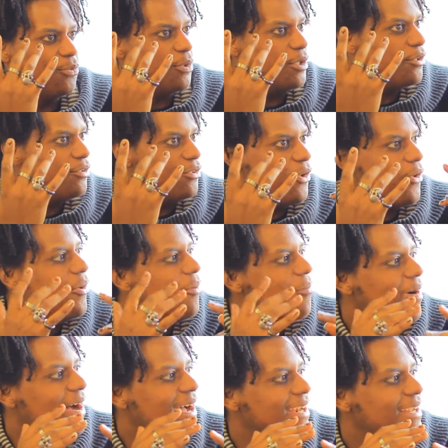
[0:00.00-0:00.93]
will you know
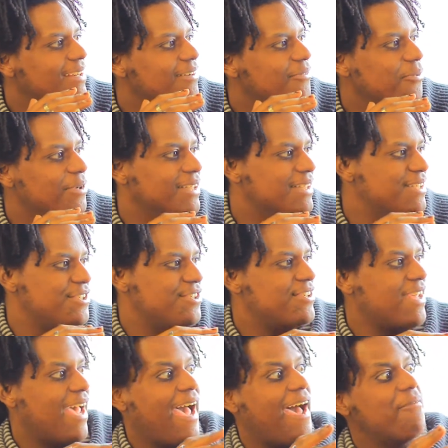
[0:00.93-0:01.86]
about it? Will it
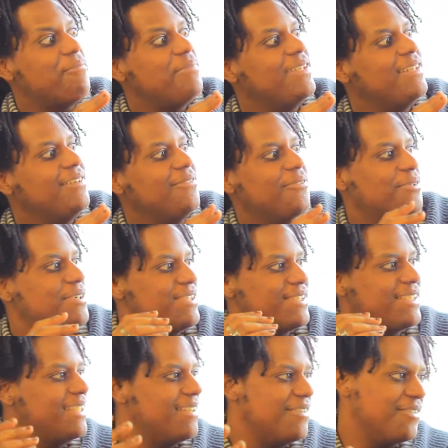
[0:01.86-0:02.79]
just happen?
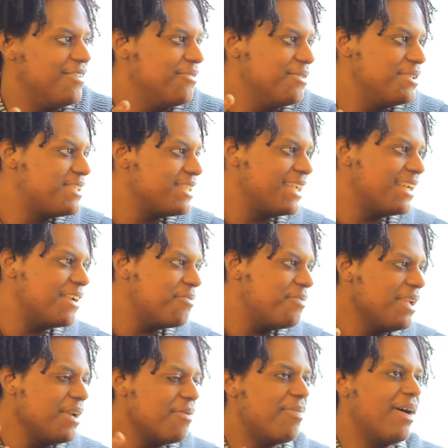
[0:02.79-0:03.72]
What's gonna What's it gonna
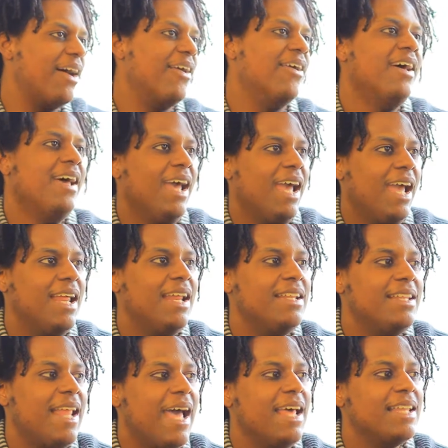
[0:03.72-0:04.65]
be about?
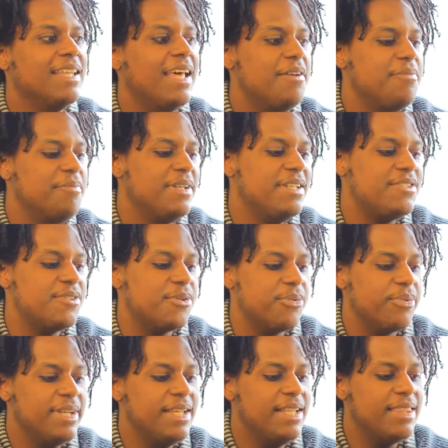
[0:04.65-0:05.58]
And that led me
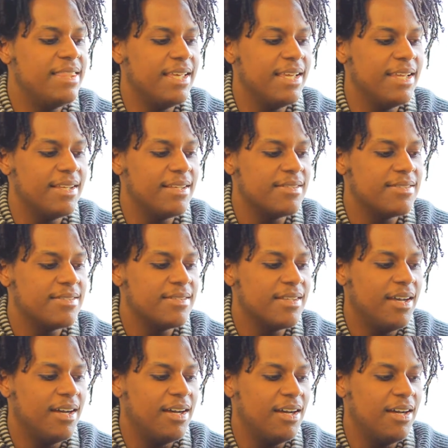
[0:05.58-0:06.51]
to read things
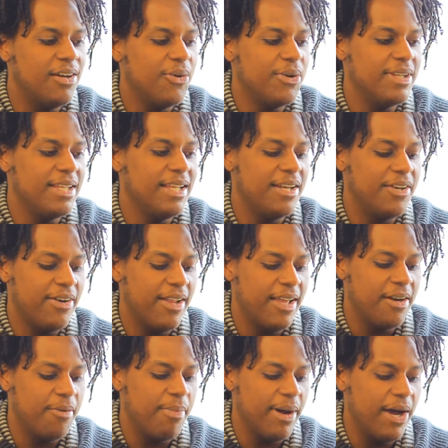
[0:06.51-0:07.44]
uh, on the
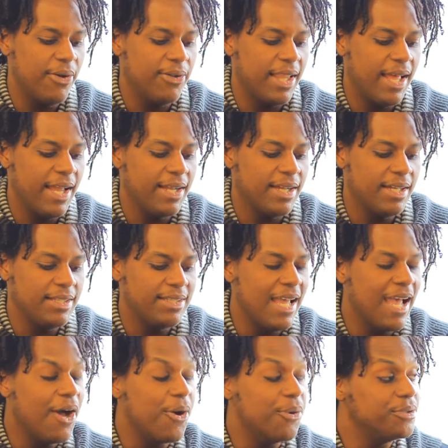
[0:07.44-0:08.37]
internet about like uh,
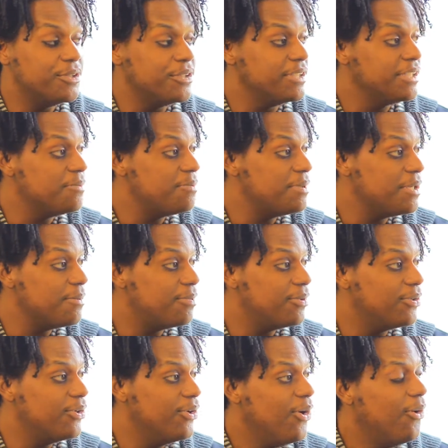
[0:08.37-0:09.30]
the elderly
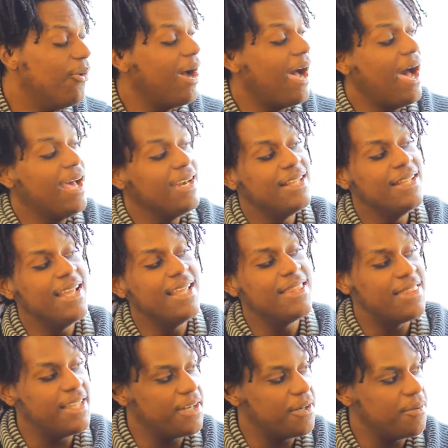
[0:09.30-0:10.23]
people. Mm-hmm. How do
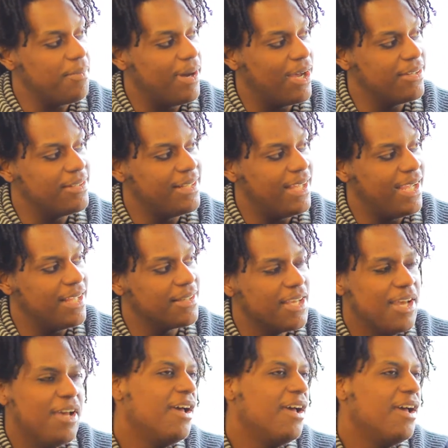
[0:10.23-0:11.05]
they think about that?